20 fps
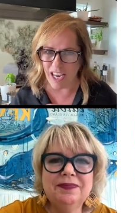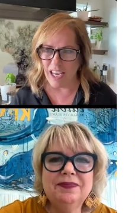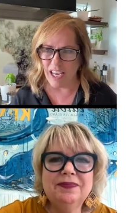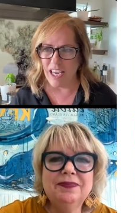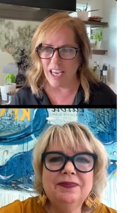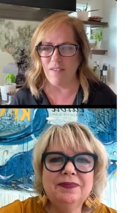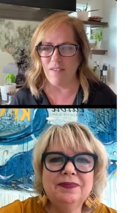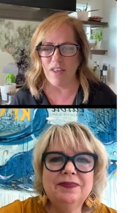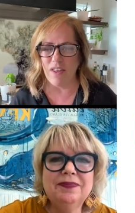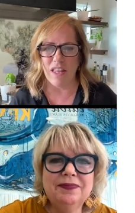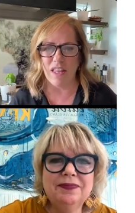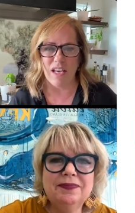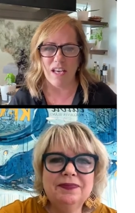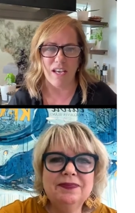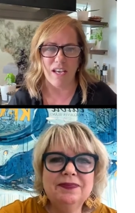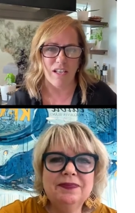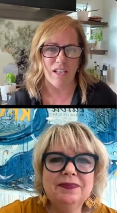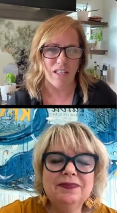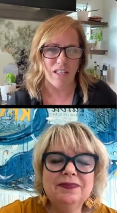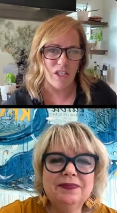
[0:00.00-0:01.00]
Speaker 1: Even
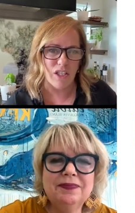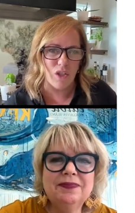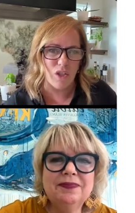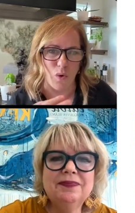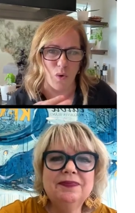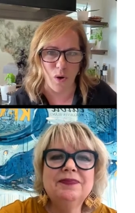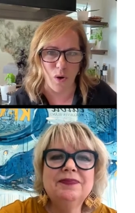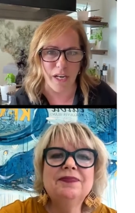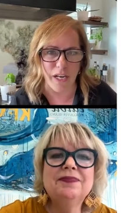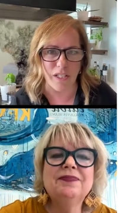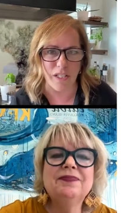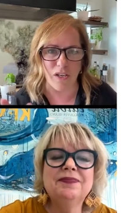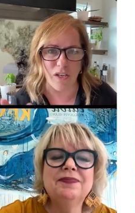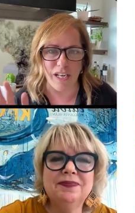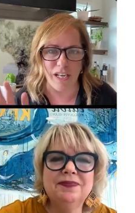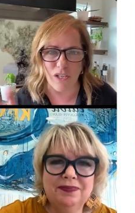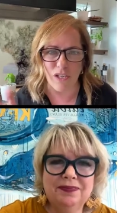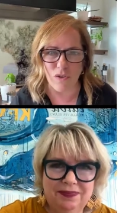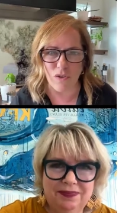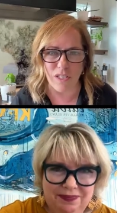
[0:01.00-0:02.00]
the stories are
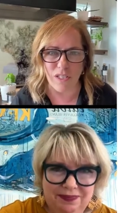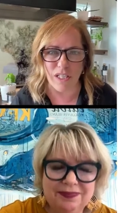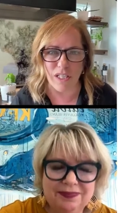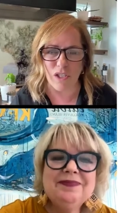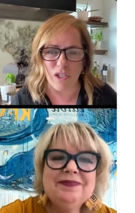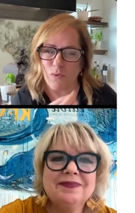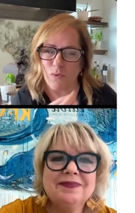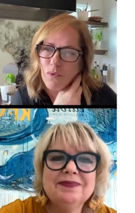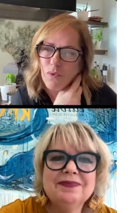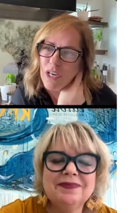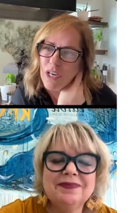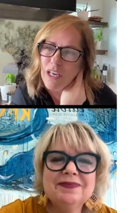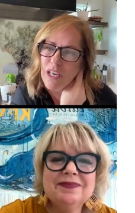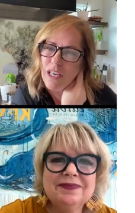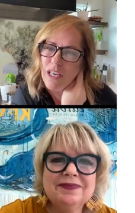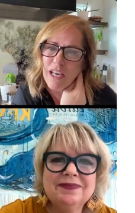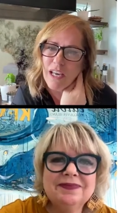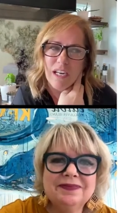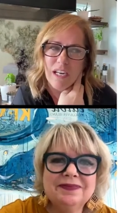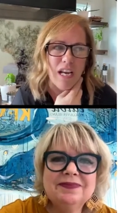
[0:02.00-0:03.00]
interesting to
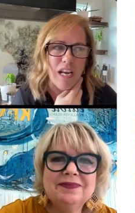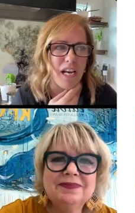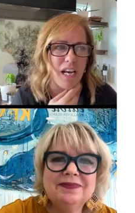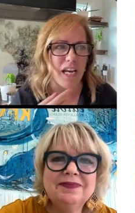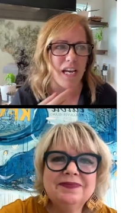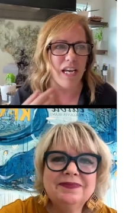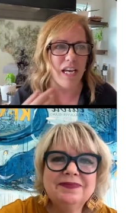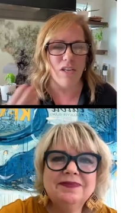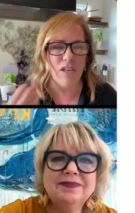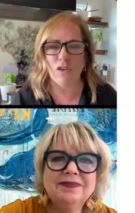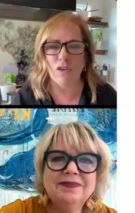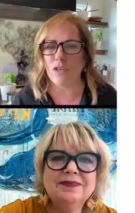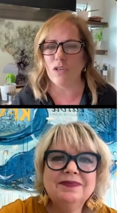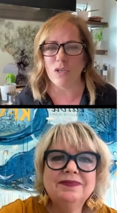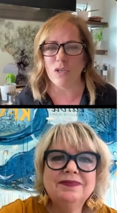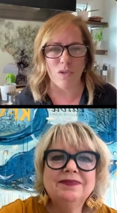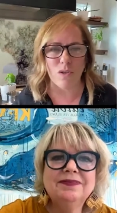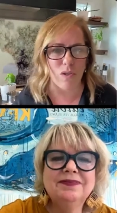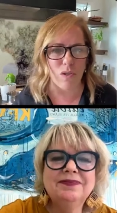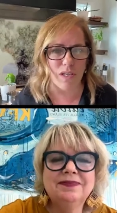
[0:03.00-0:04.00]
read and
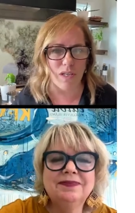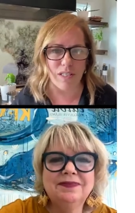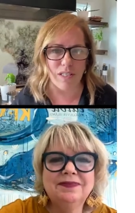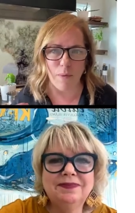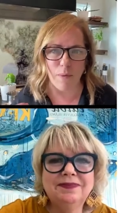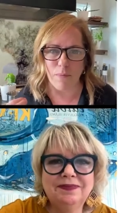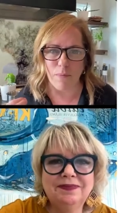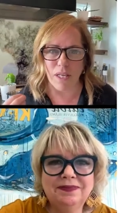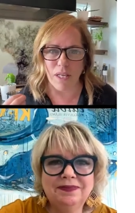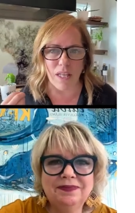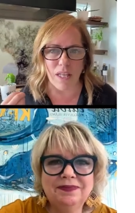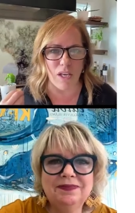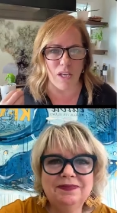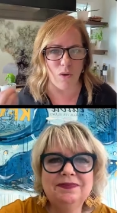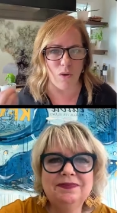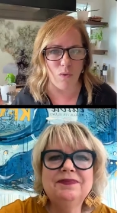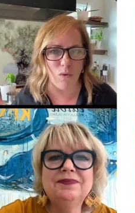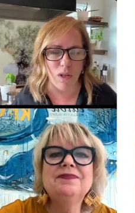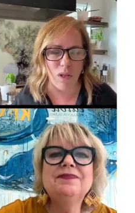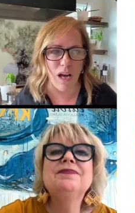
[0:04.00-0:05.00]
introduce you to something that
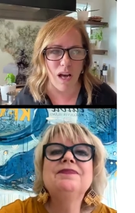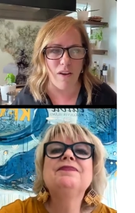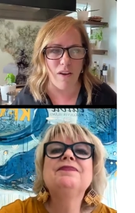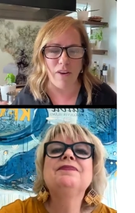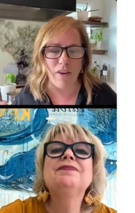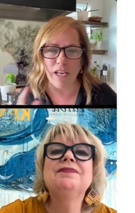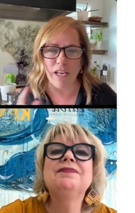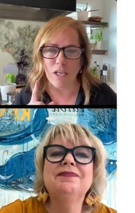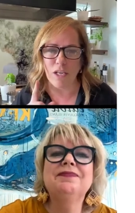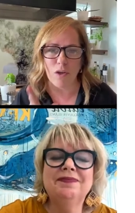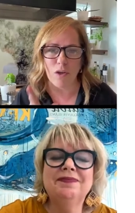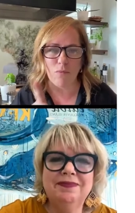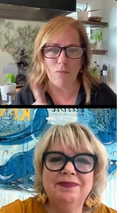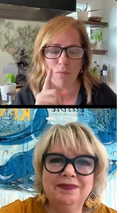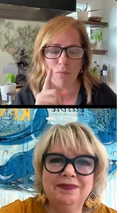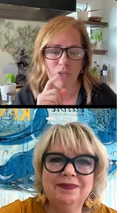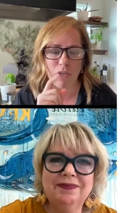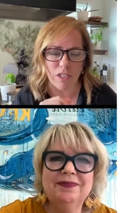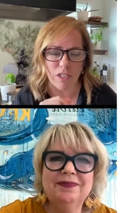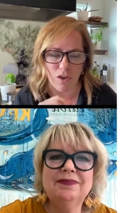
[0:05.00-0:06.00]
you love. And
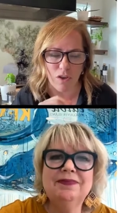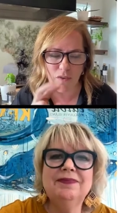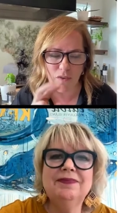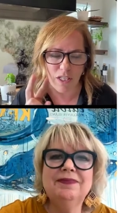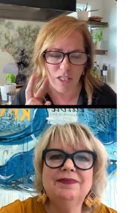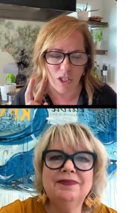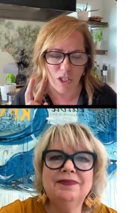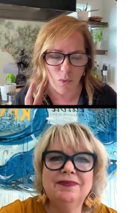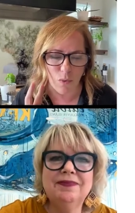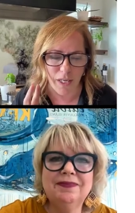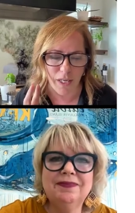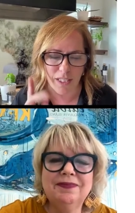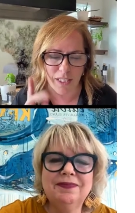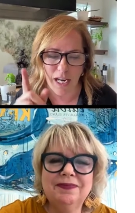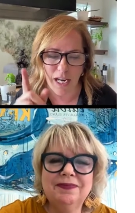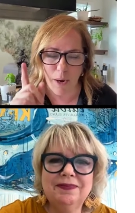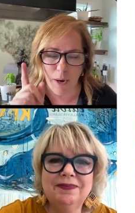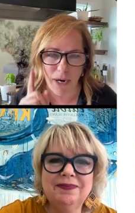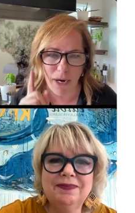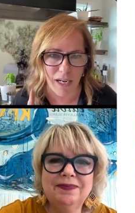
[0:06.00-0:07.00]
you've breezed over this twice
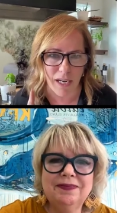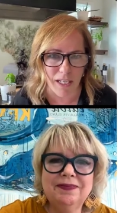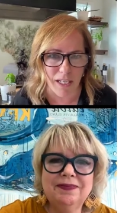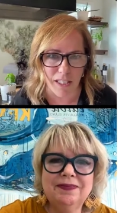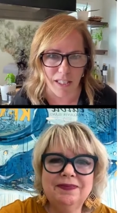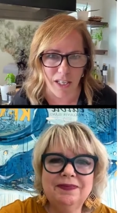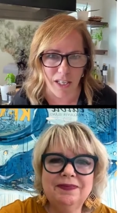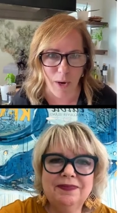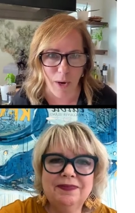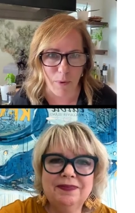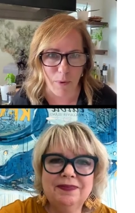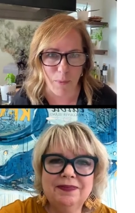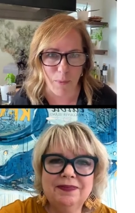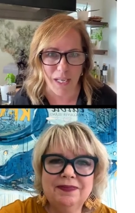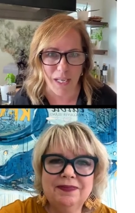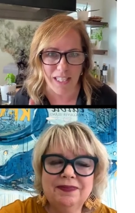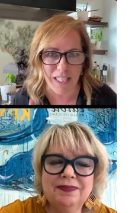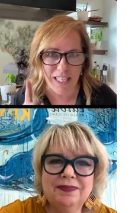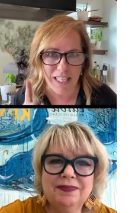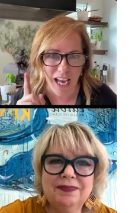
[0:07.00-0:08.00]
now, but I'm going to stop you
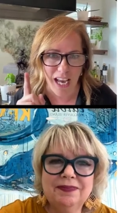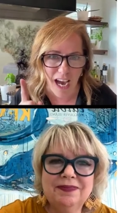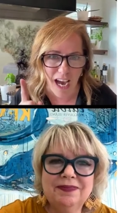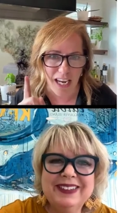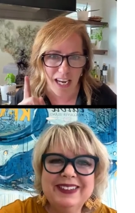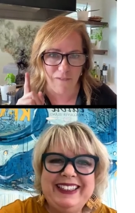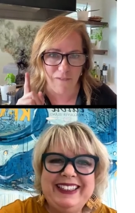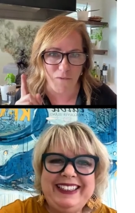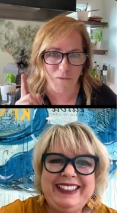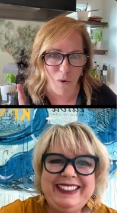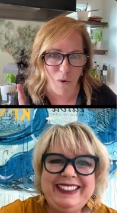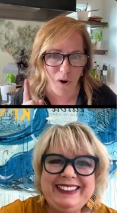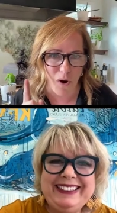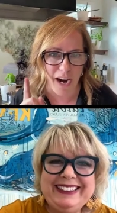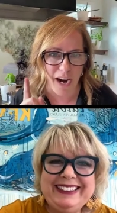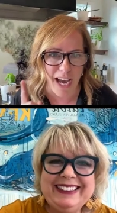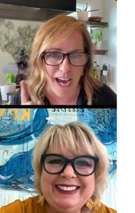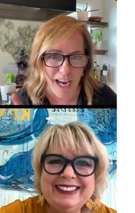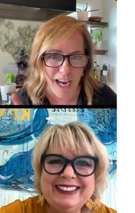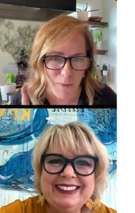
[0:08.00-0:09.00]
because
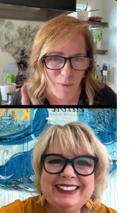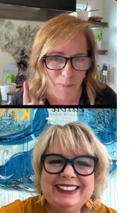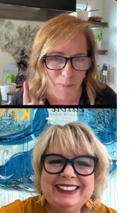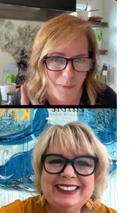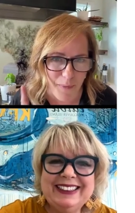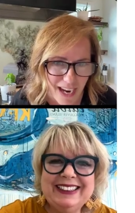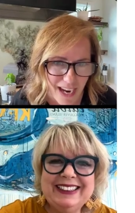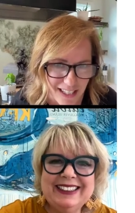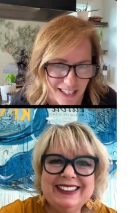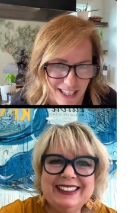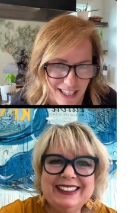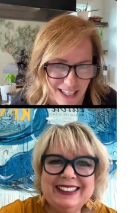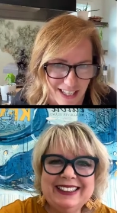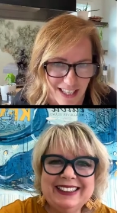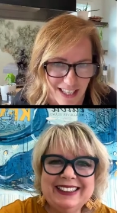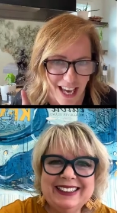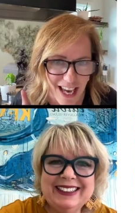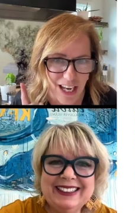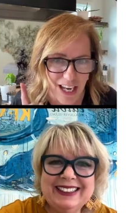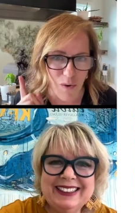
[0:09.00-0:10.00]
94 edible
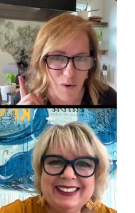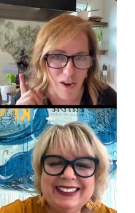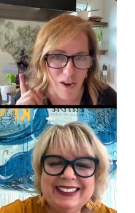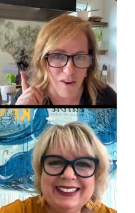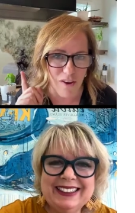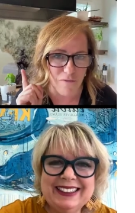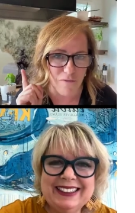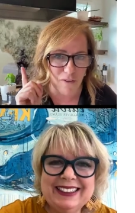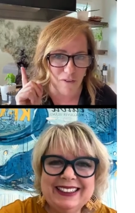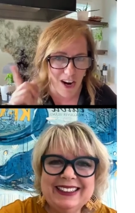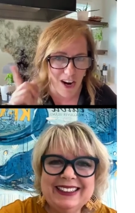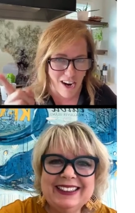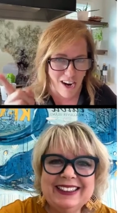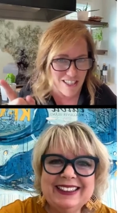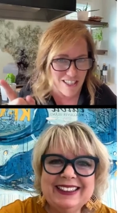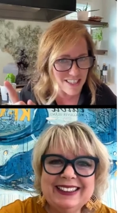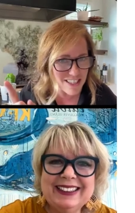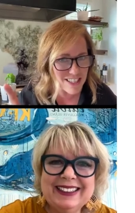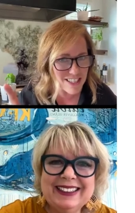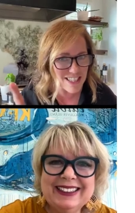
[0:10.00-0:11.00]
magazines, and you are the
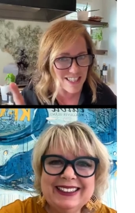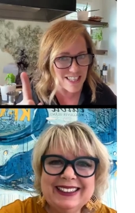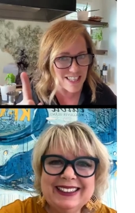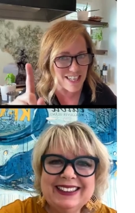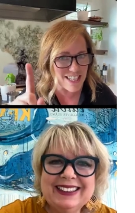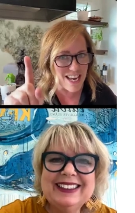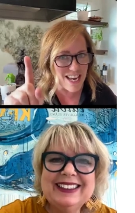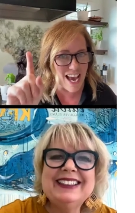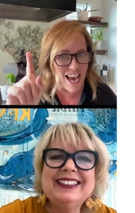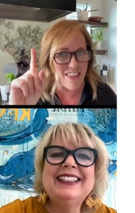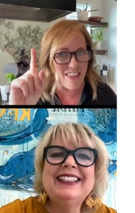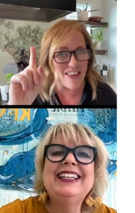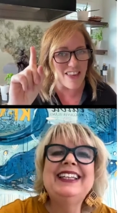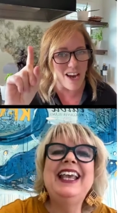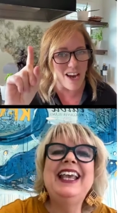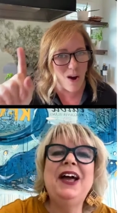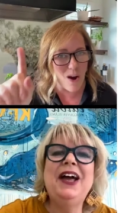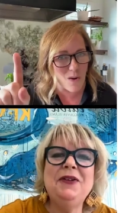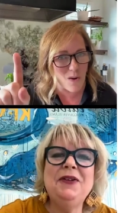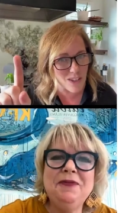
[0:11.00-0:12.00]
first and
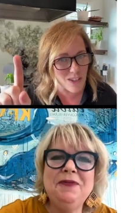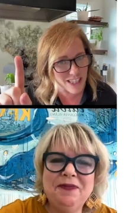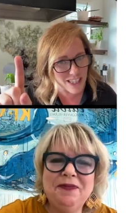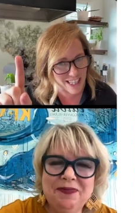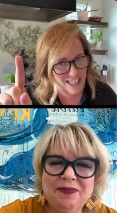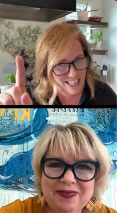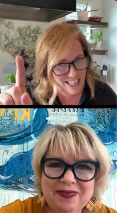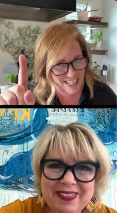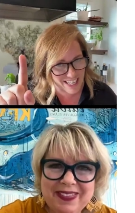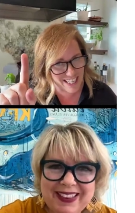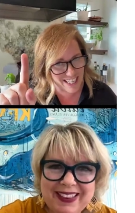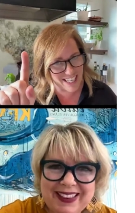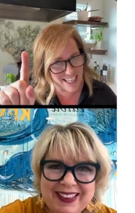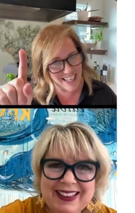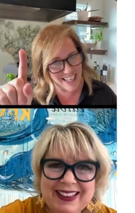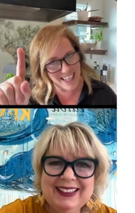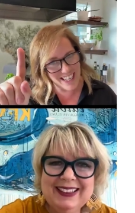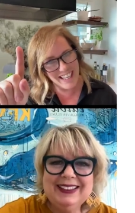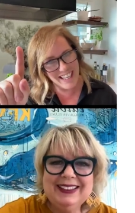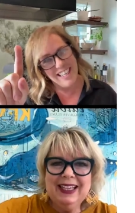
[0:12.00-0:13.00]
the only.
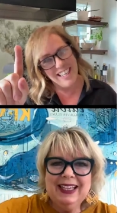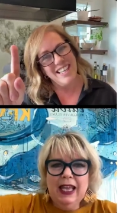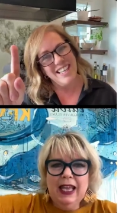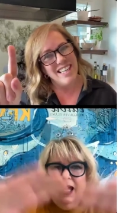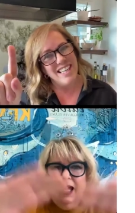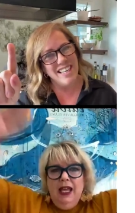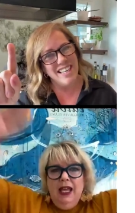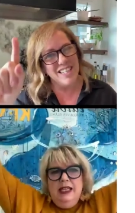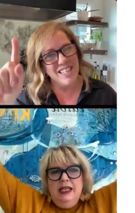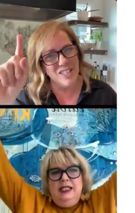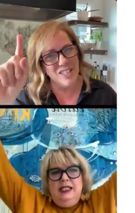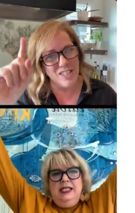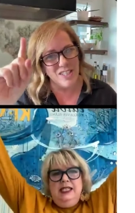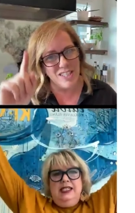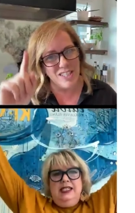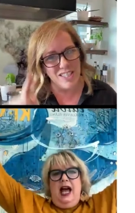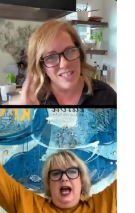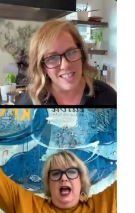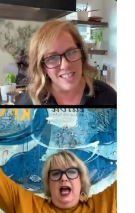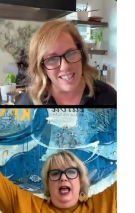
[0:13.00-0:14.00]

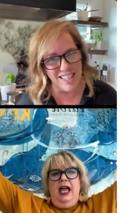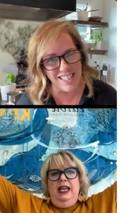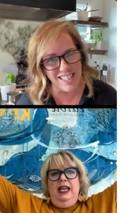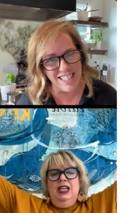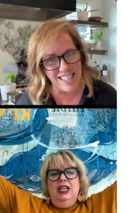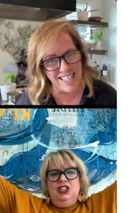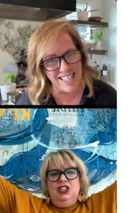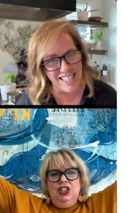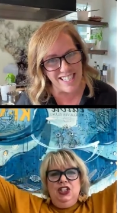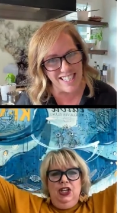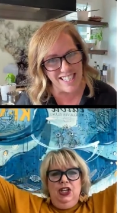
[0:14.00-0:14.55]
Speaker 2: Design issue.